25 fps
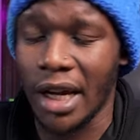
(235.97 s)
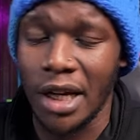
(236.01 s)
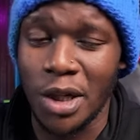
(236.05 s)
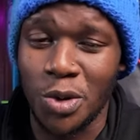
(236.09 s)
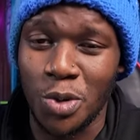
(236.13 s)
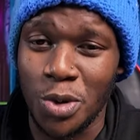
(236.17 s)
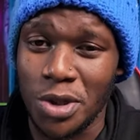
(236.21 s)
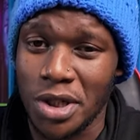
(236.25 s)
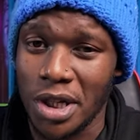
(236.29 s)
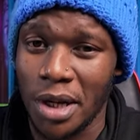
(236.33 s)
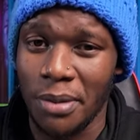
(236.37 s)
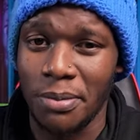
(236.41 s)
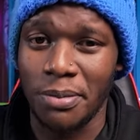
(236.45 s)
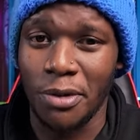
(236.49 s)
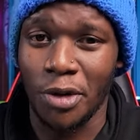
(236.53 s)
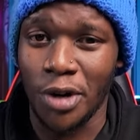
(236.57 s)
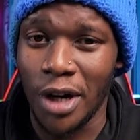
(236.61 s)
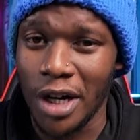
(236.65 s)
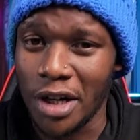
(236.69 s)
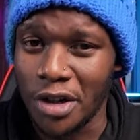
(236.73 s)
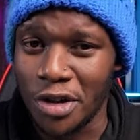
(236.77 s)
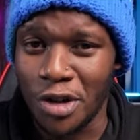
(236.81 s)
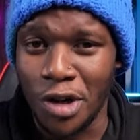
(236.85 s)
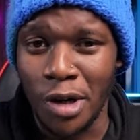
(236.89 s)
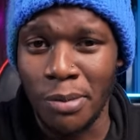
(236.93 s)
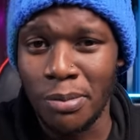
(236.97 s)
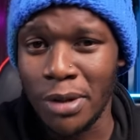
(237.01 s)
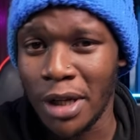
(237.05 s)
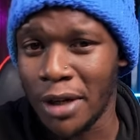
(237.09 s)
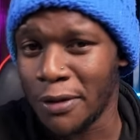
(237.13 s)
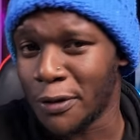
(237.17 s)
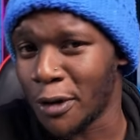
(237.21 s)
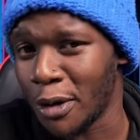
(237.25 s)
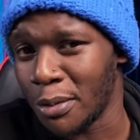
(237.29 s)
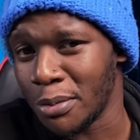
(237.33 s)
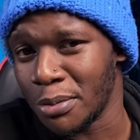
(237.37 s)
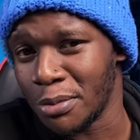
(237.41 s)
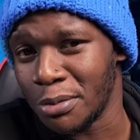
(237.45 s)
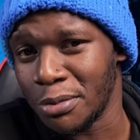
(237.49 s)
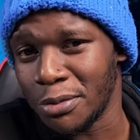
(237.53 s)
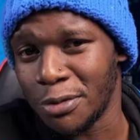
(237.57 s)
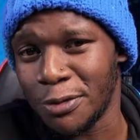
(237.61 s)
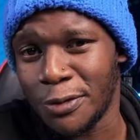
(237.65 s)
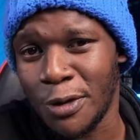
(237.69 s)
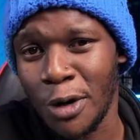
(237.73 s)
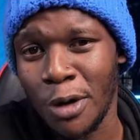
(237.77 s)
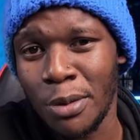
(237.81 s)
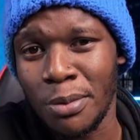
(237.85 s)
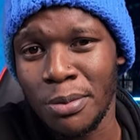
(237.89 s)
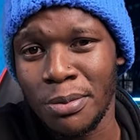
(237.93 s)
it was some great dribbling
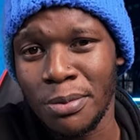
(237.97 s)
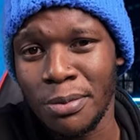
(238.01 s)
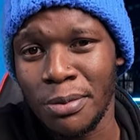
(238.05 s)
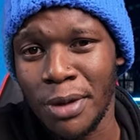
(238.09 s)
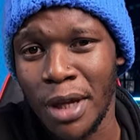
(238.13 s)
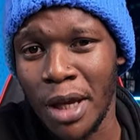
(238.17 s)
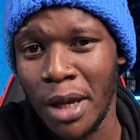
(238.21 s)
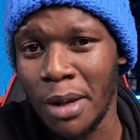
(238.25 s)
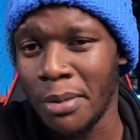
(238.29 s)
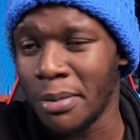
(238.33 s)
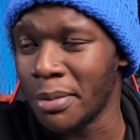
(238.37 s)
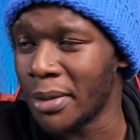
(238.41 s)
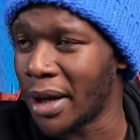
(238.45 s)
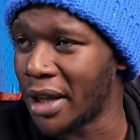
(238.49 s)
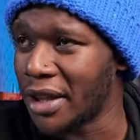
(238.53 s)
from him.